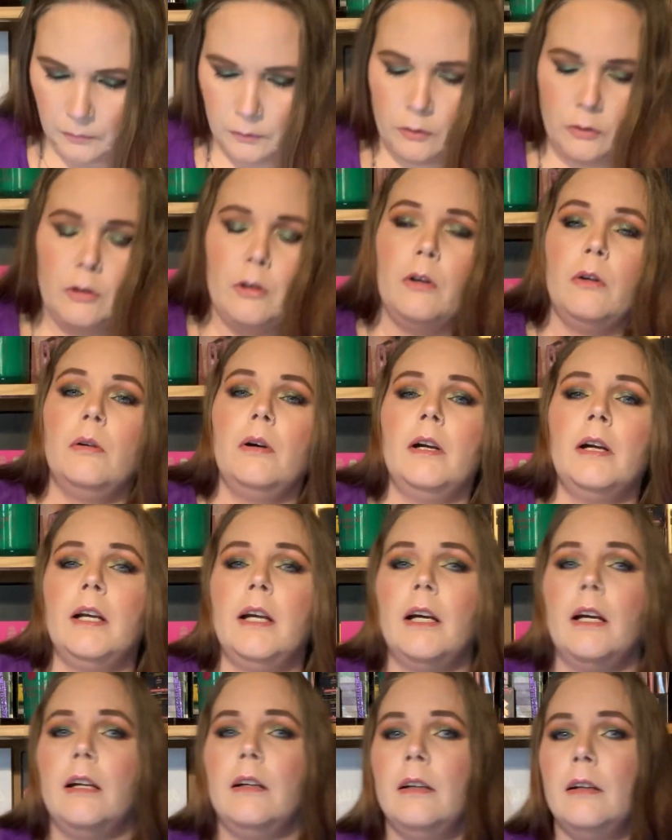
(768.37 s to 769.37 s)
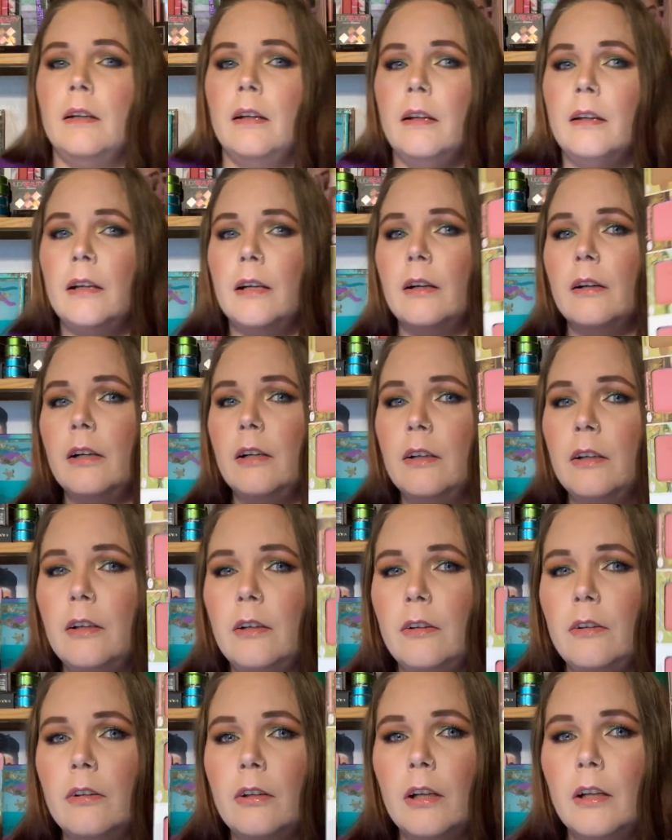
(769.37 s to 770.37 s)
So again, there
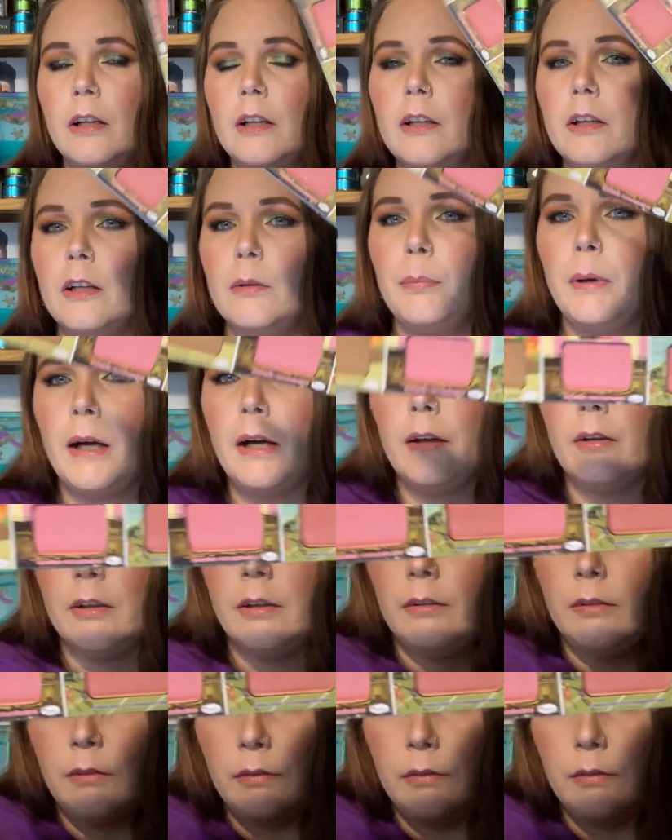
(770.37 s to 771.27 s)
is the palette.